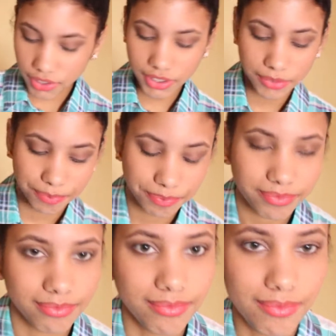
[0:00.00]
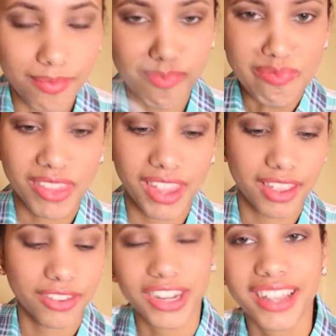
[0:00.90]

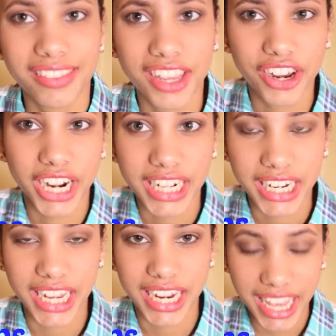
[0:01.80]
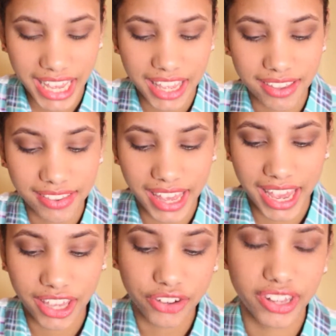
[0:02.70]
So next thing you're going to need is
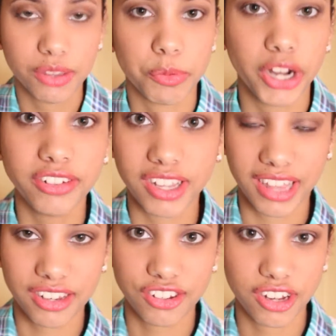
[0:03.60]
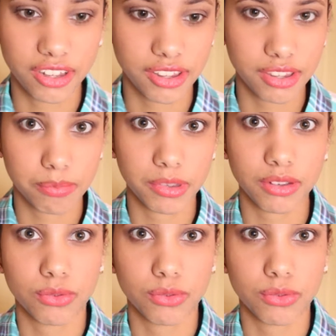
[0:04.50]
a crease brush, and that's just